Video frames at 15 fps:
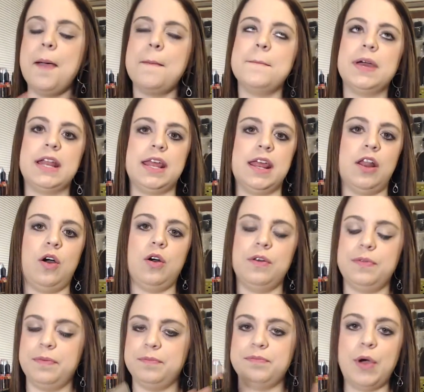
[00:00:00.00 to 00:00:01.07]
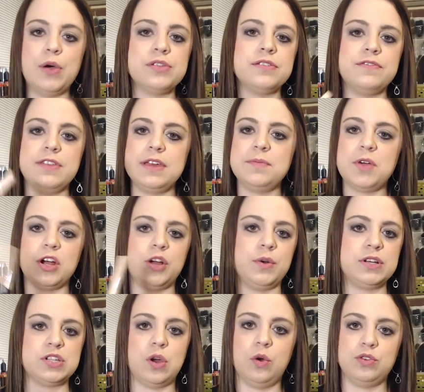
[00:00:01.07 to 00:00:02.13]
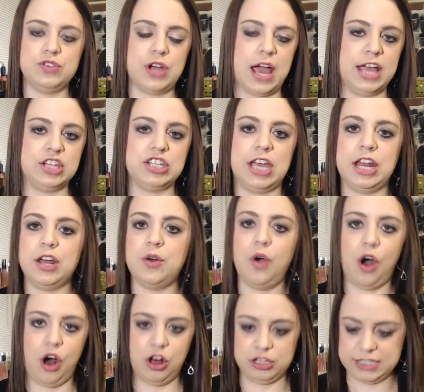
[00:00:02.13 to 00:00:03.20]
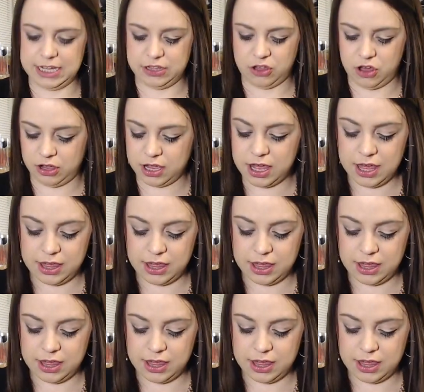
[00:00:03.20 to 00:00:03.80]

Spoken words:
But both of them are going to hold your eyeshadow all day long.